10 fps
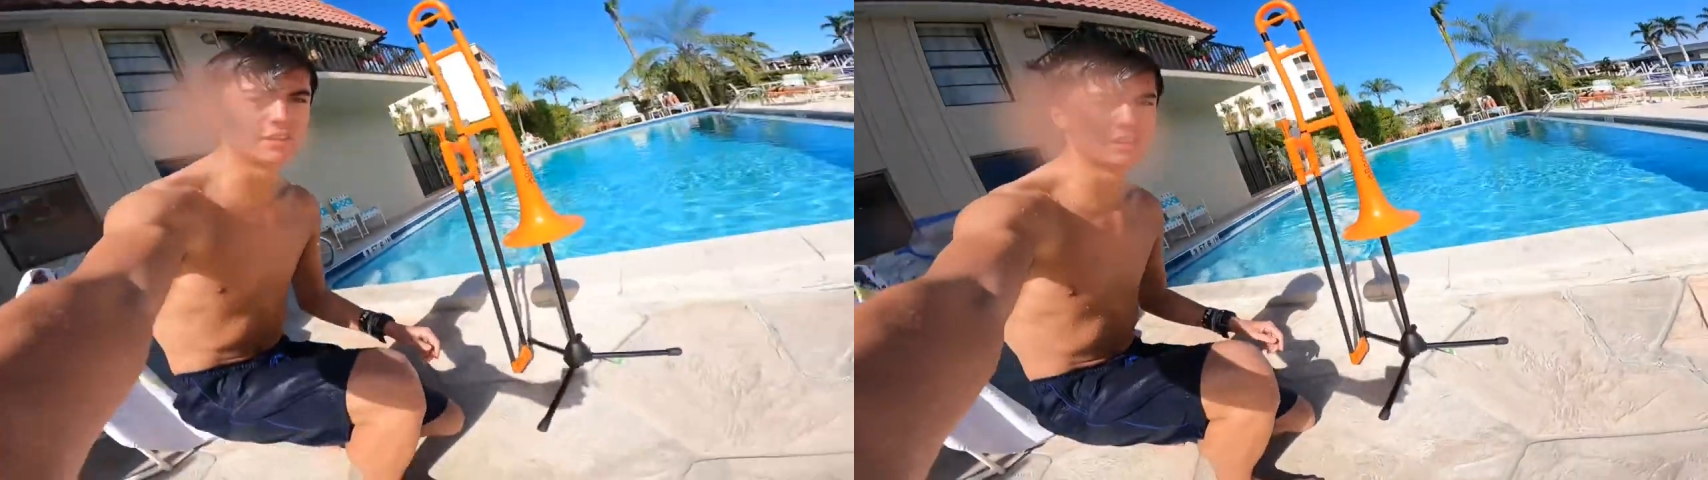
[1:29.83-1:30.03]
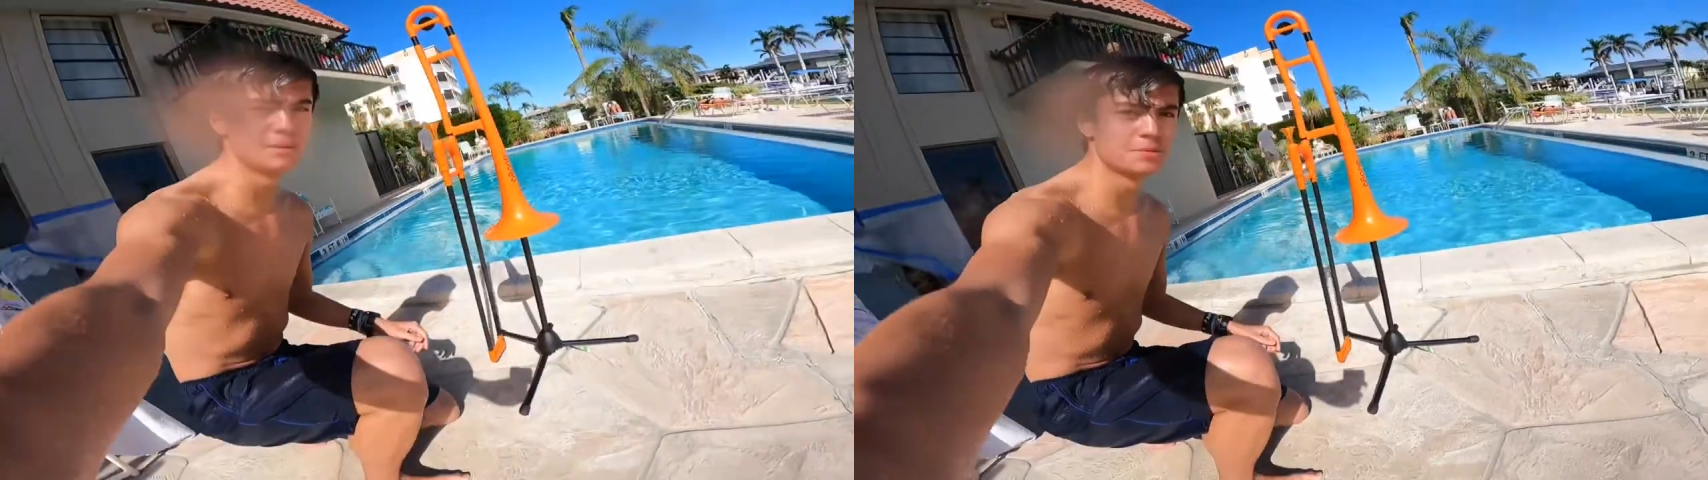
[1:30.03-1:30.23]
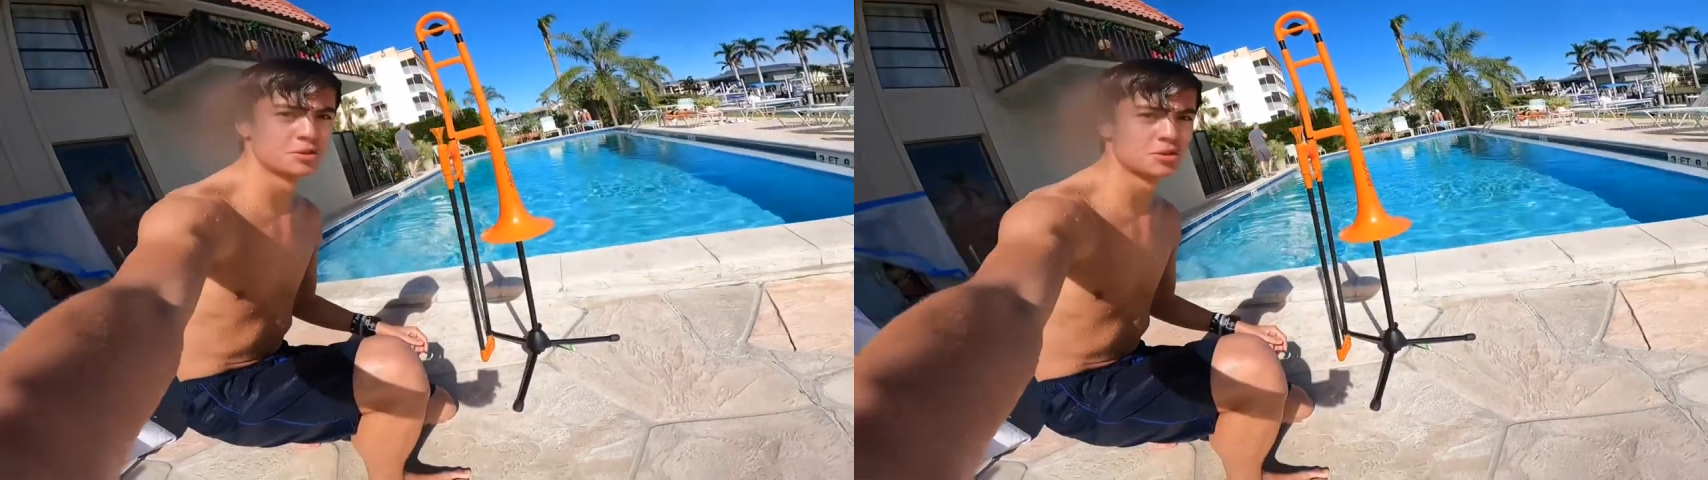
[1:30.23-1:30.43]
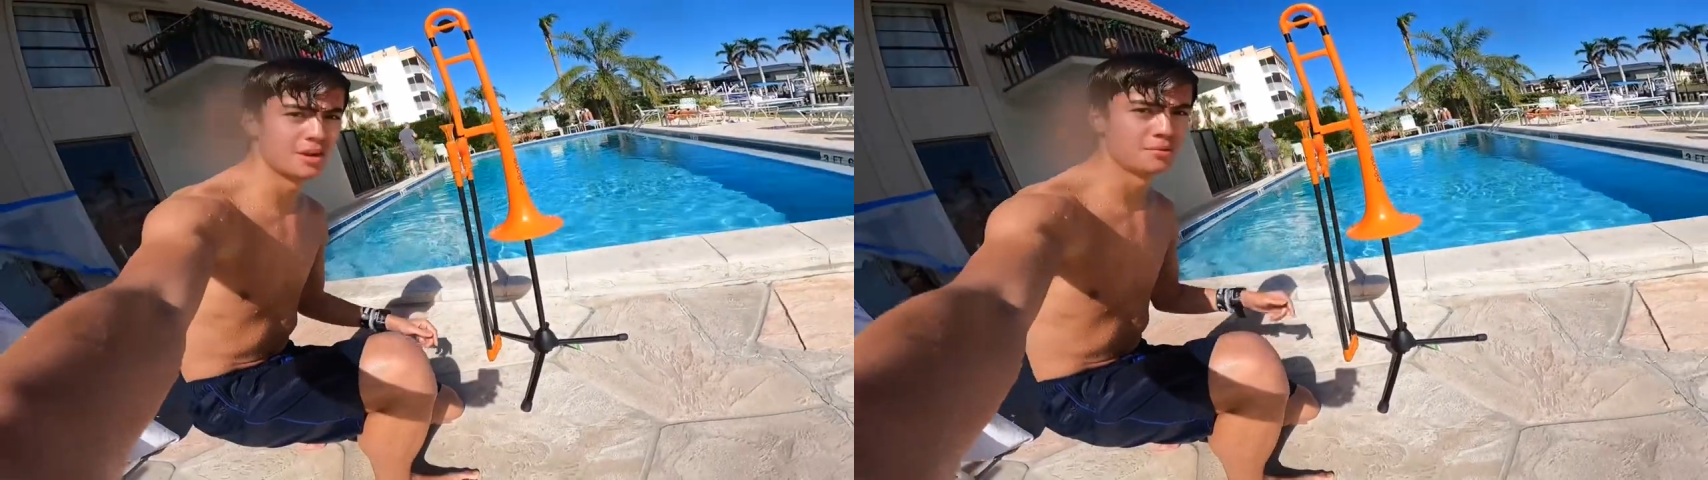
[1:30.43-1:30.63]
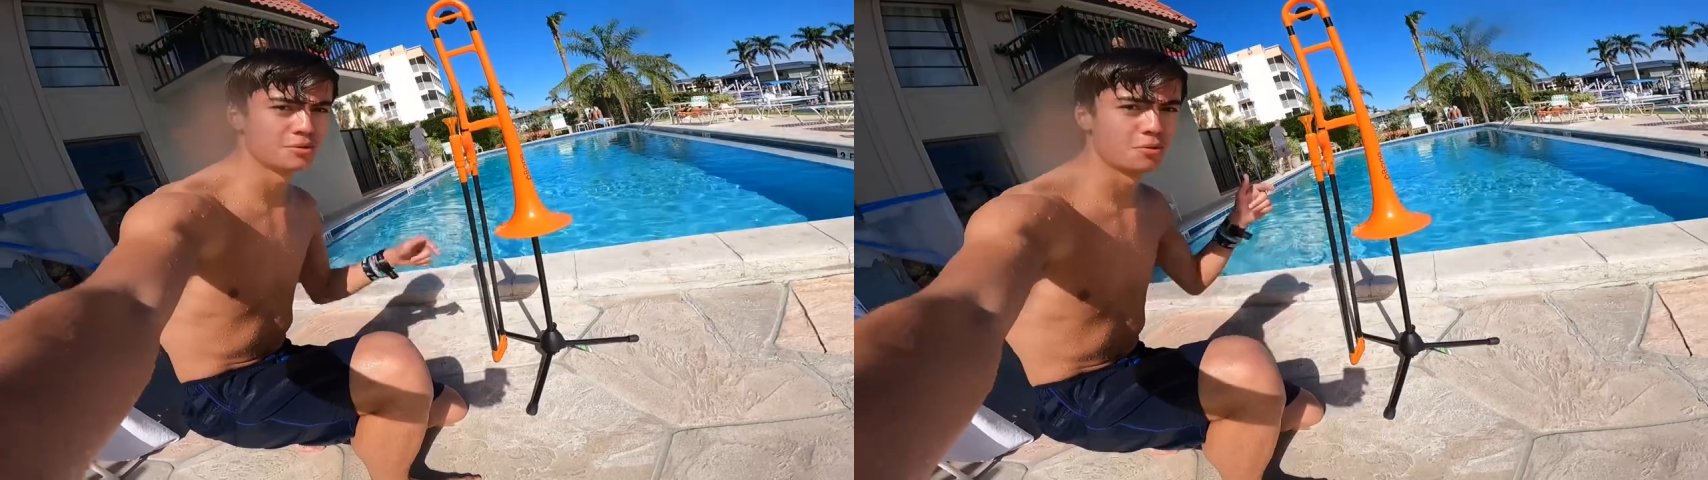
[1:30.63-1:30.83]
keep the
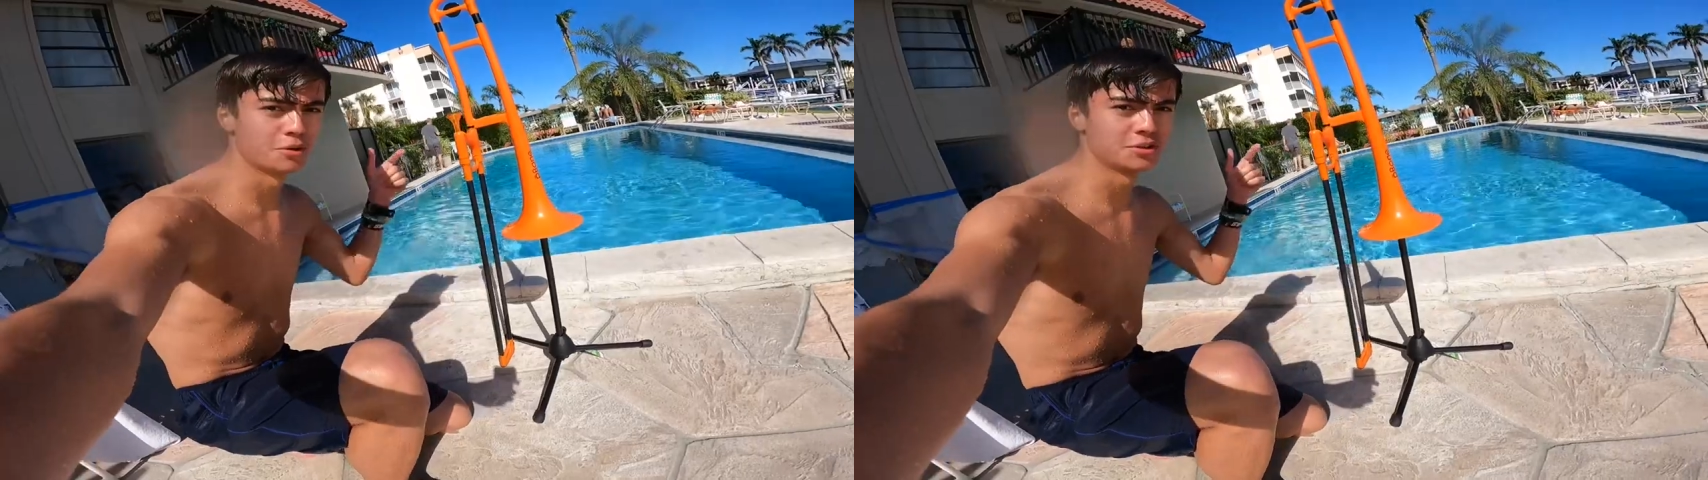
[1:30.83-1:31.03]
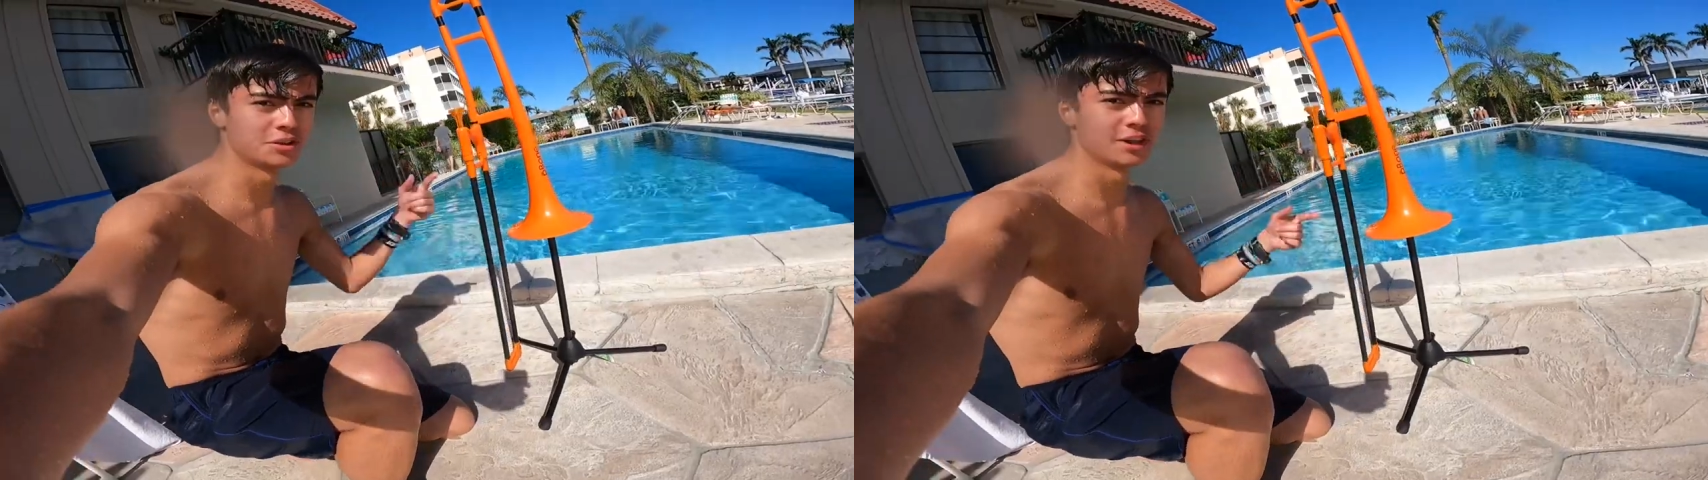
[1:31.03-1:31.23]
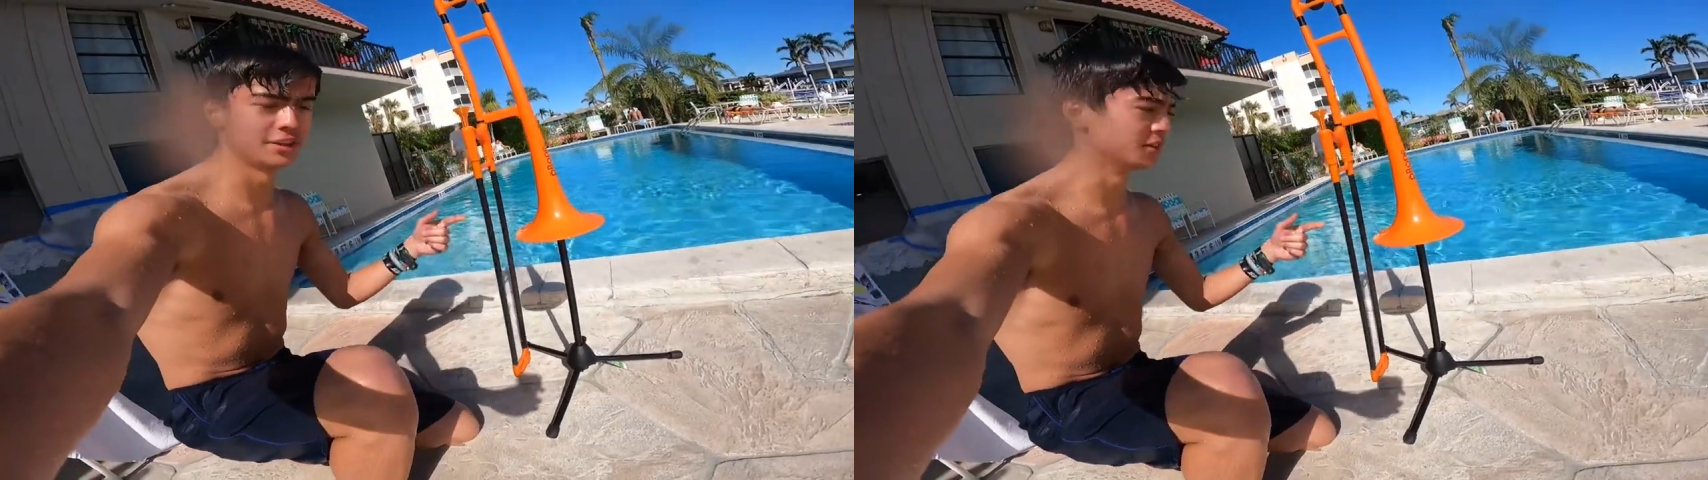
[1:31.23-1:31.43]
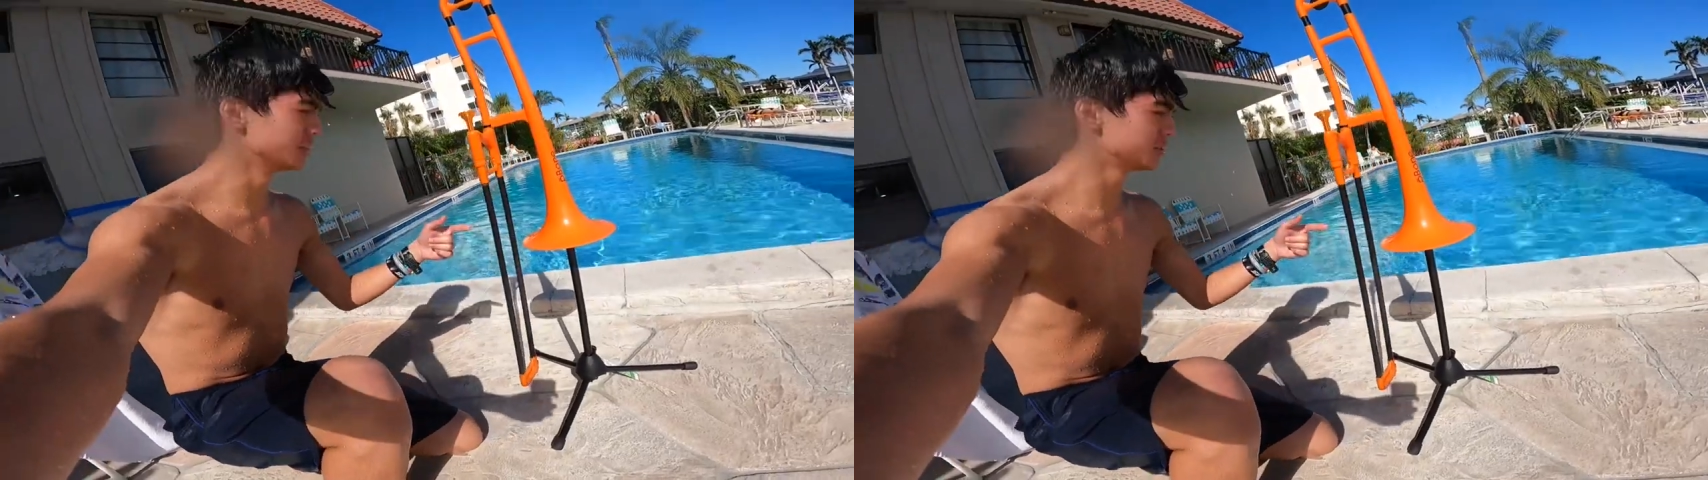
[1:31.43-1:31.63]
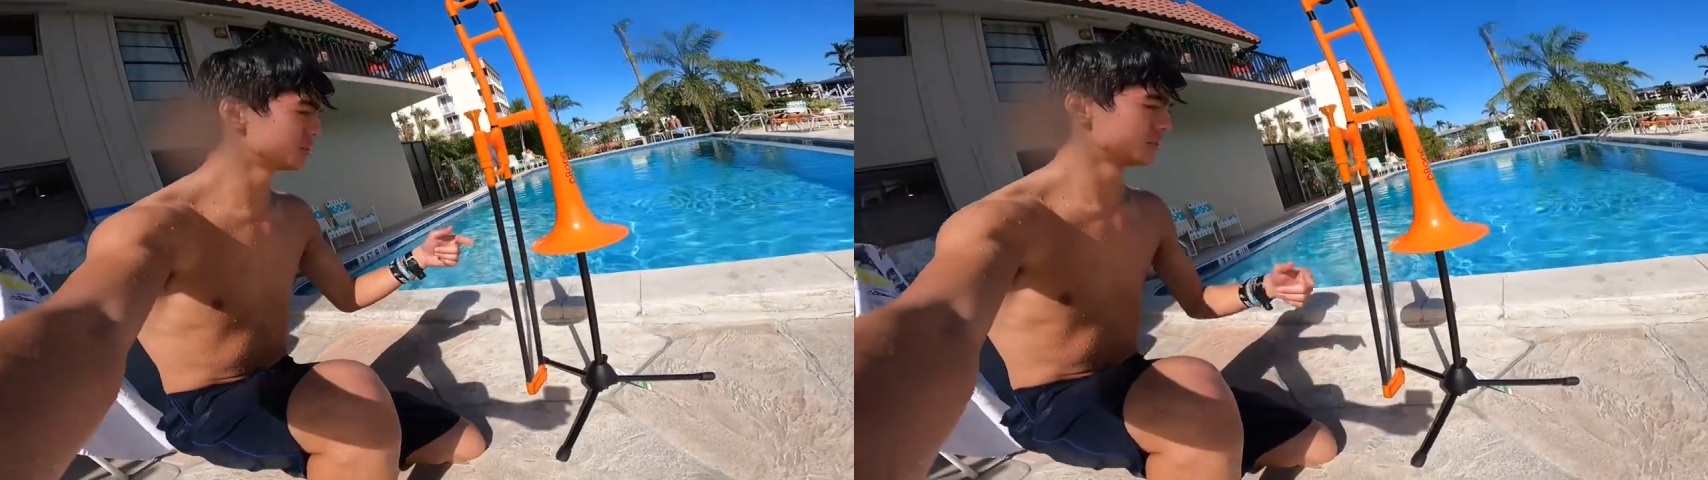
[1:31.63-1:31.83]
trombone oriented like
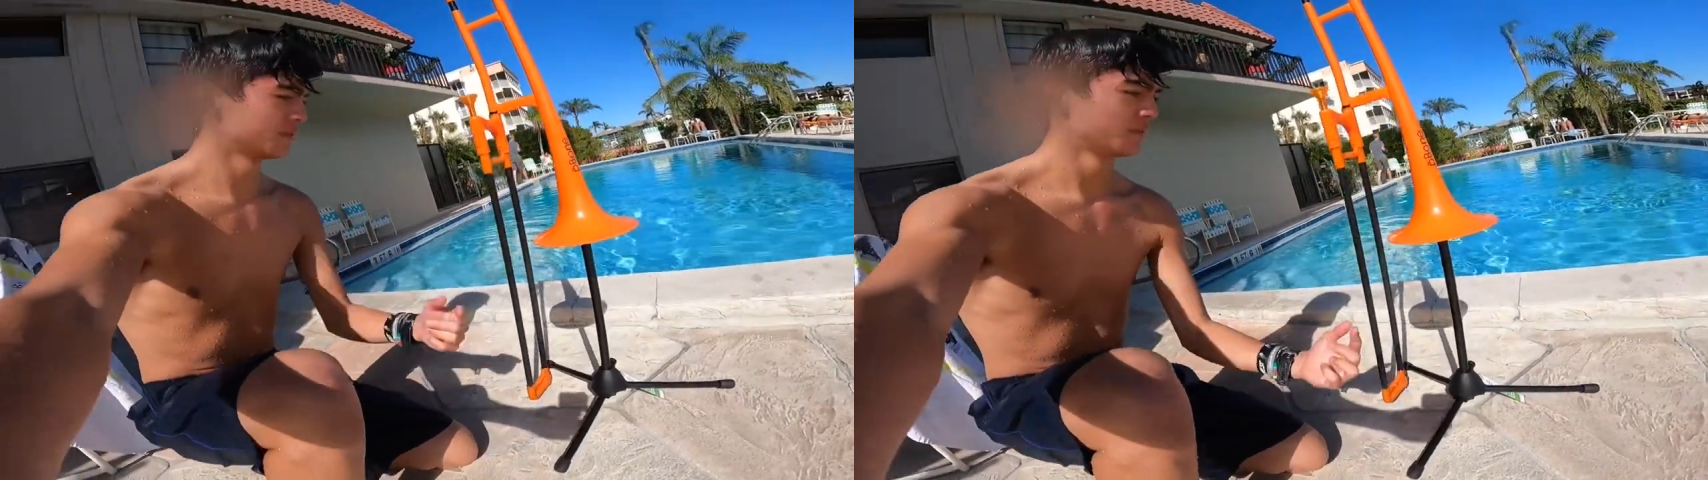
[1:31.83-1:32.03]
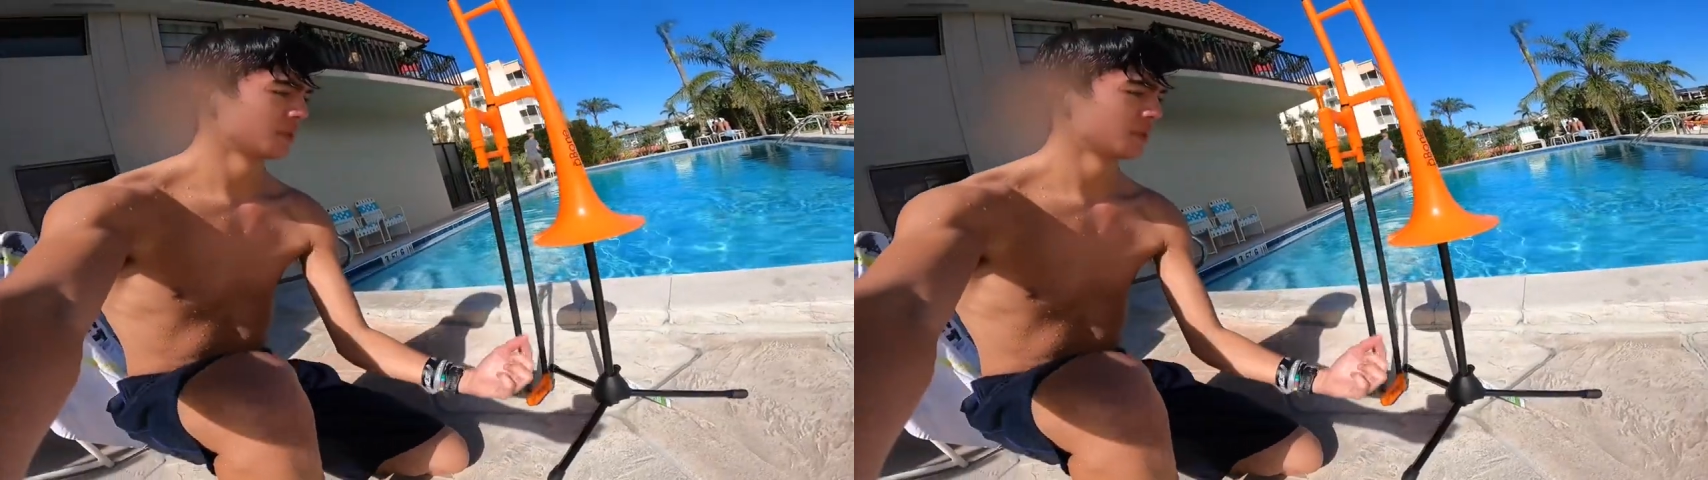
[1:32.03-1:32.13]
this,